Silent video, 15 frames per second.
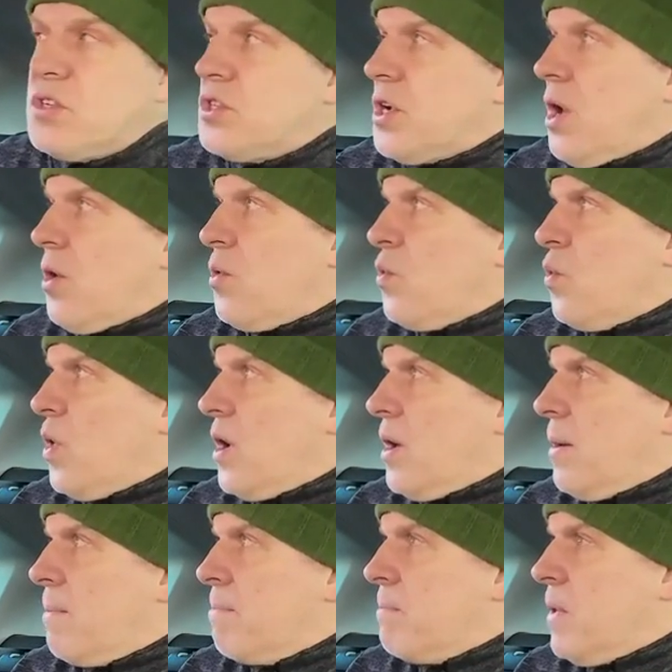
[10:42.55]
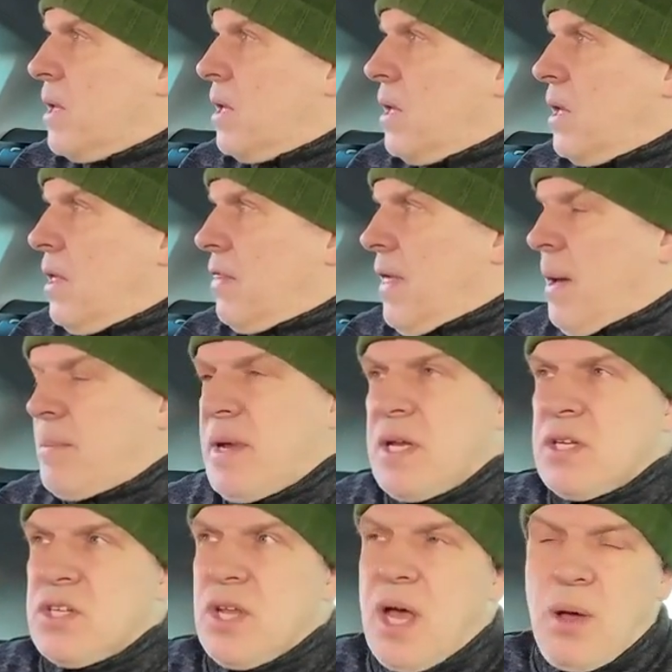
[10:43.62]
So that
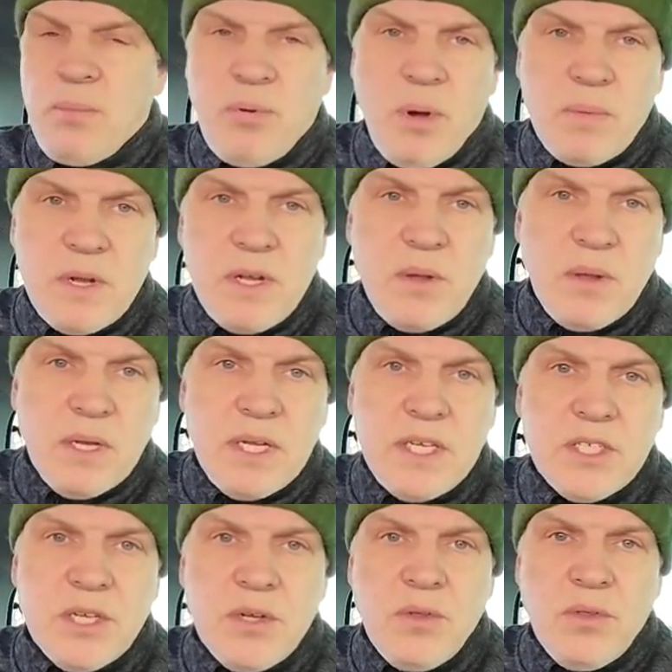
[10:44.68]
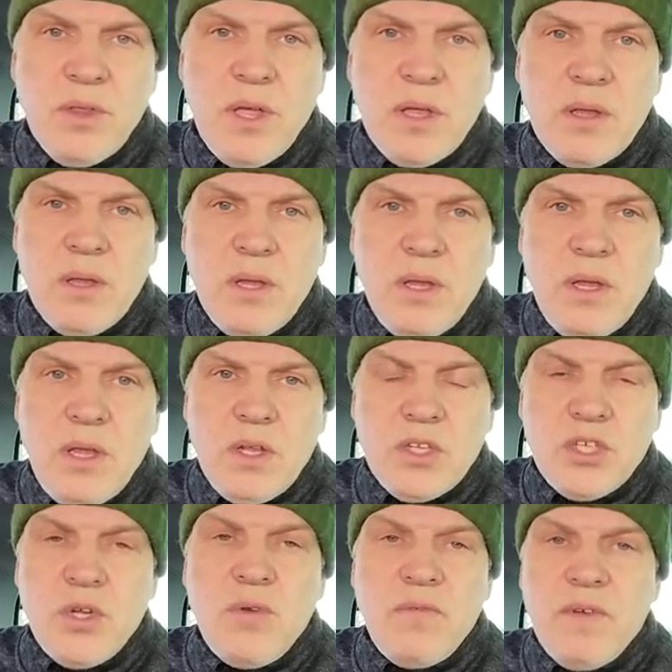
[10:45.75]
means that I'll probably do at least another
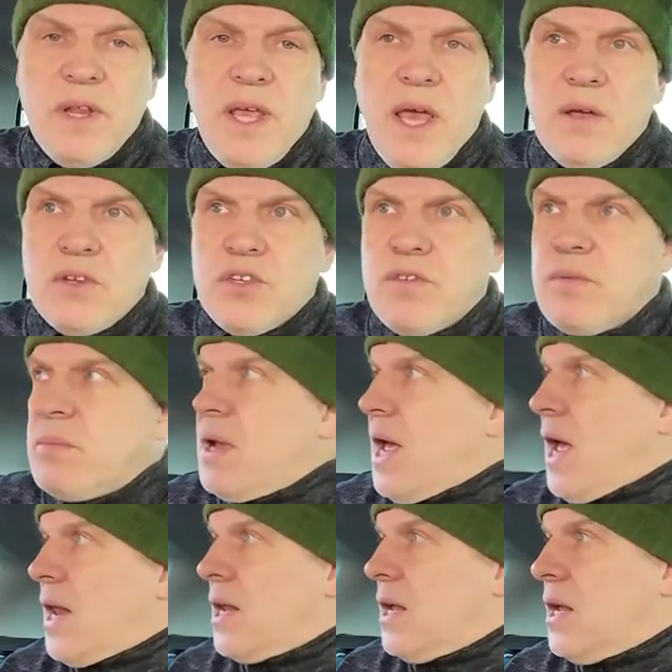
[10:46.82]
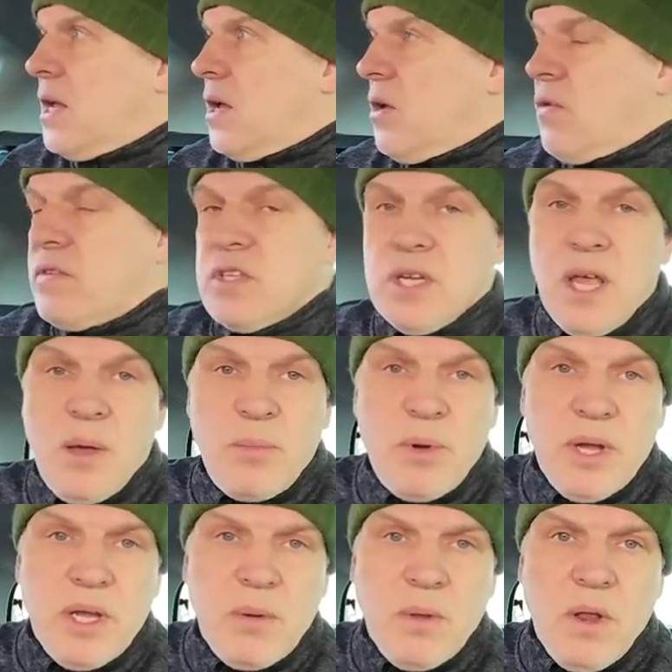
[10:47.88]
two videos from down here, and obviously I'll
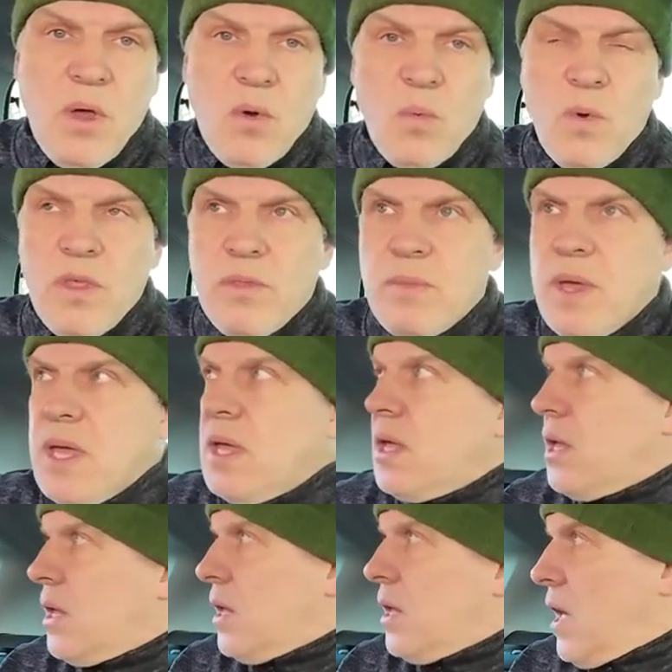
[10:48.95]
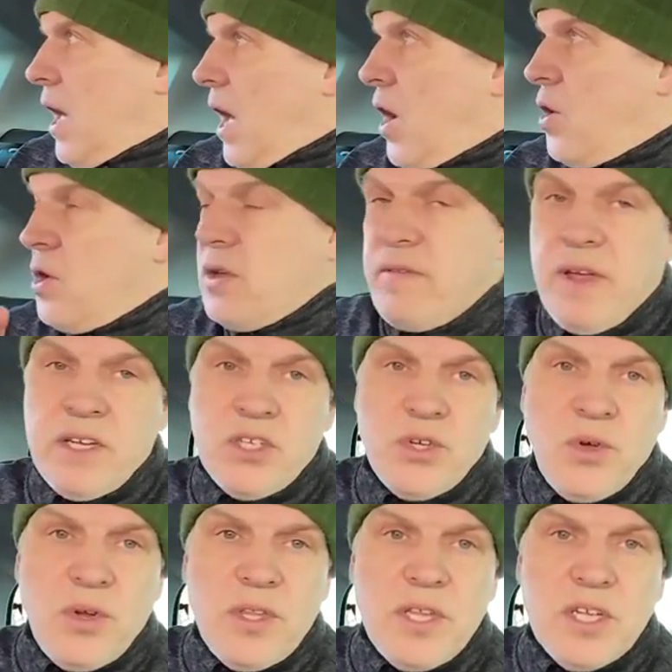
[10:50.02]
bring you along with me. I hope you've
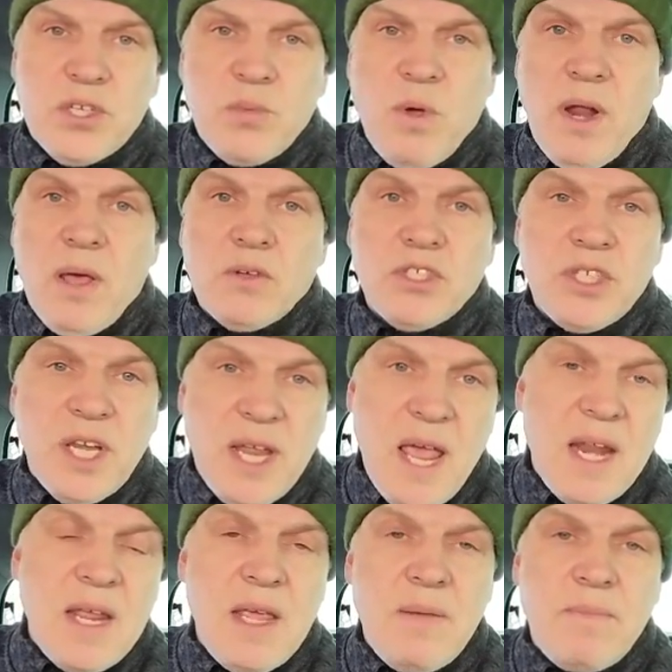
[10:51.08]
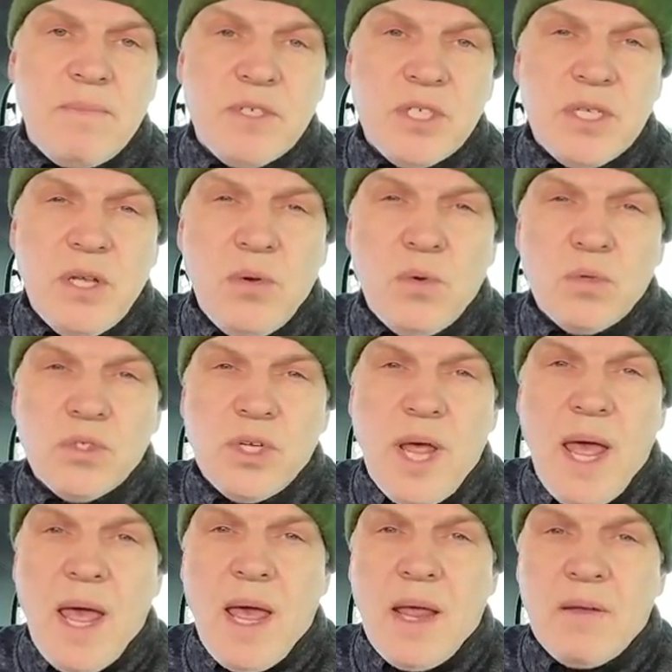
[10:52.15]
enjoyed this one. I'll stick any stills
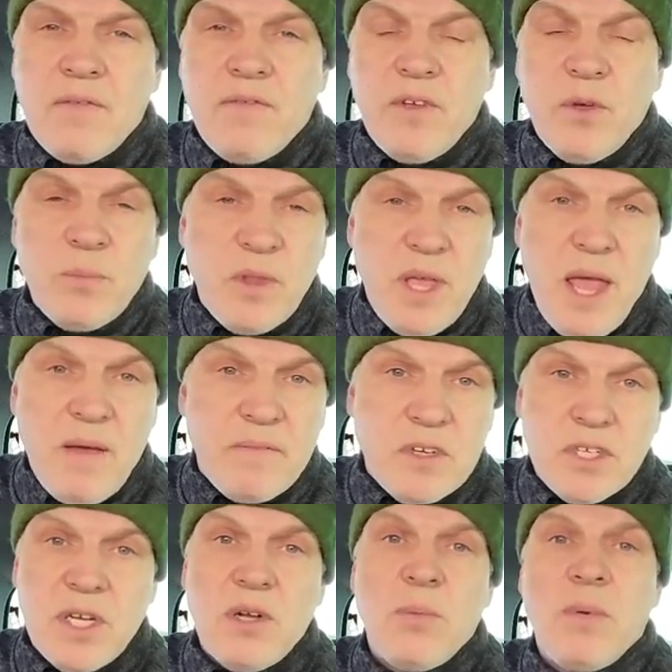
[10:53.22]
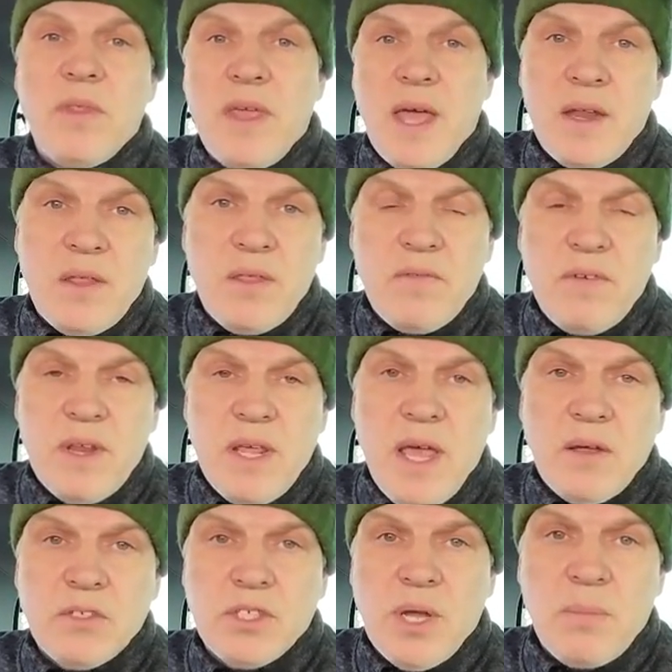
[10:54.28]
and film that you haven't seen up at the end of the
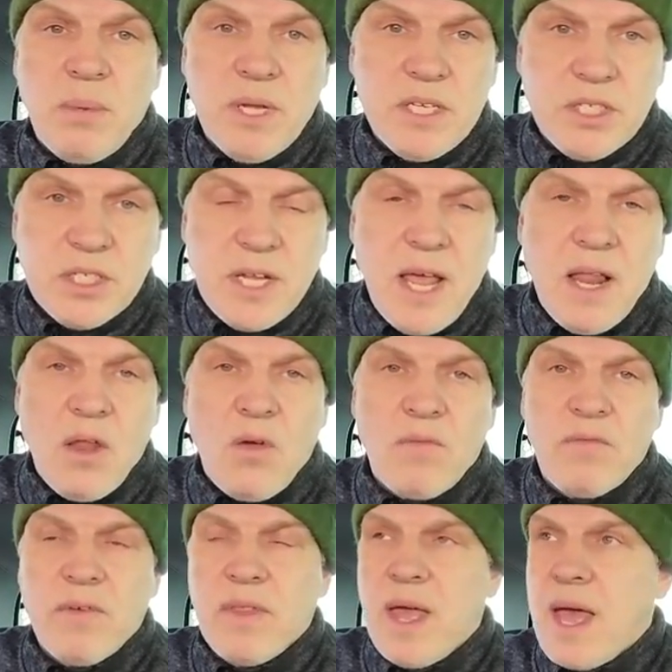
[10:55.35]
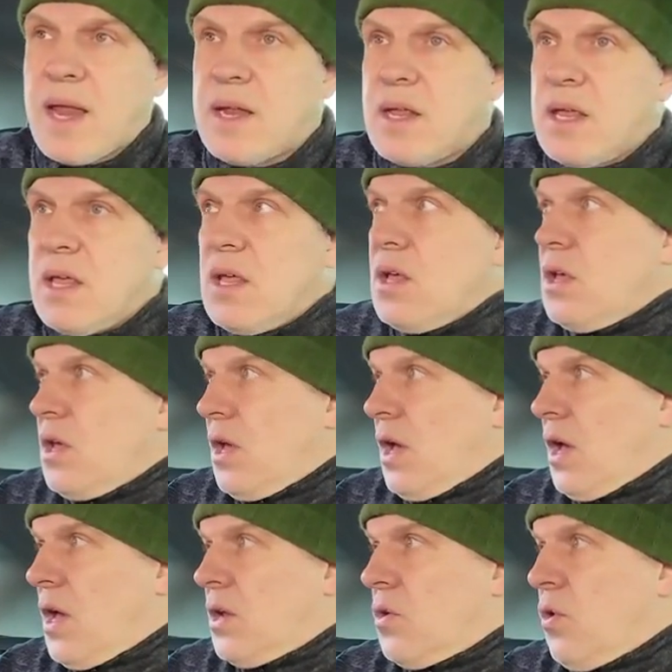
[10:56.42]
video, so please stay along for that.
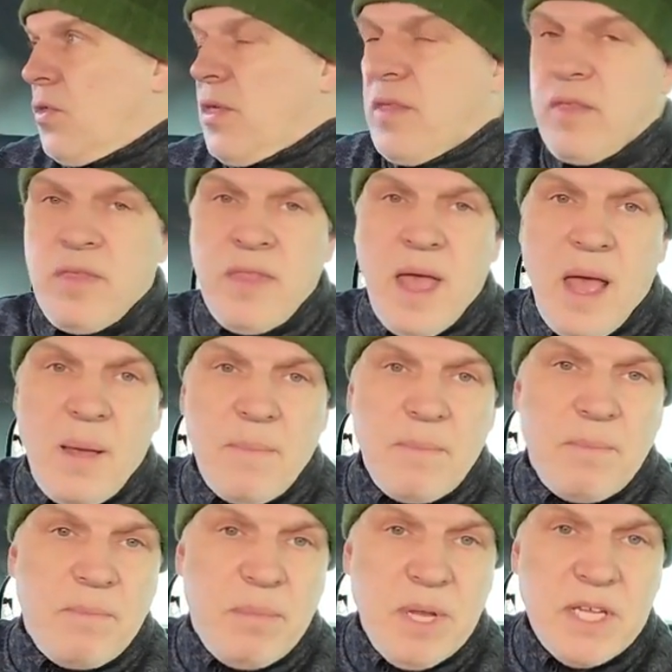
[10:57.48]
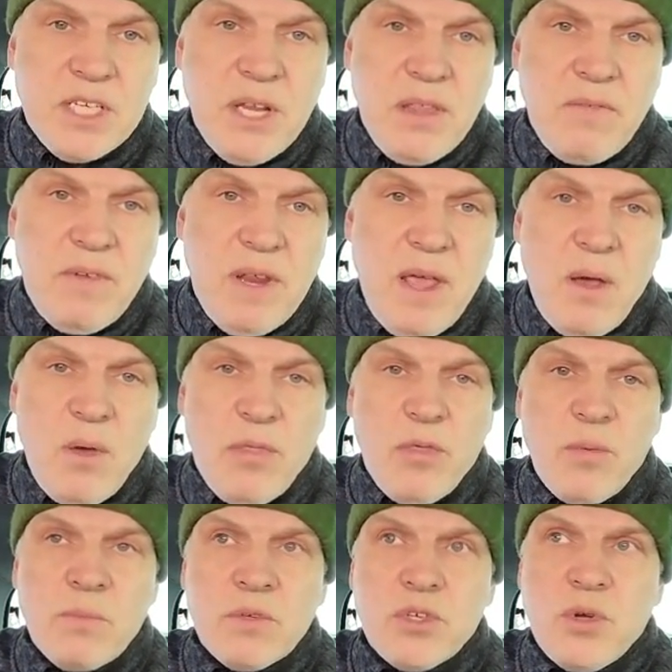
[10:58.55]
And other than that, please give the video a
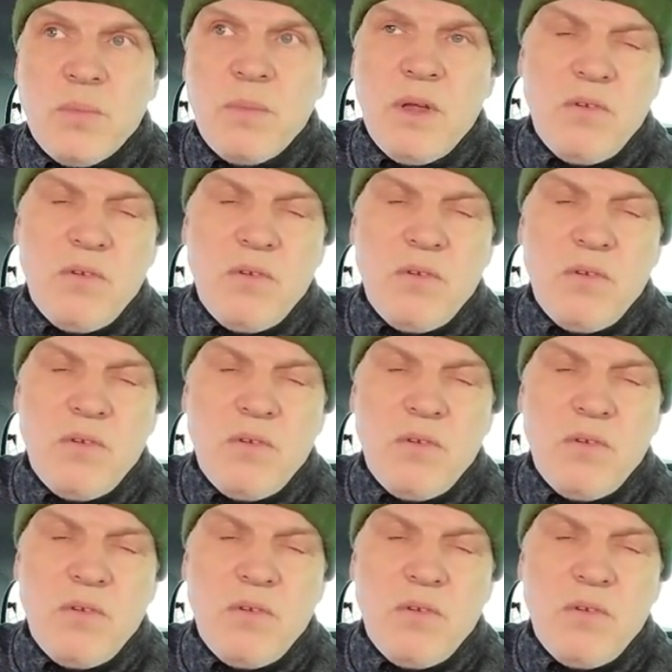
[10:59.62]
thumbs up.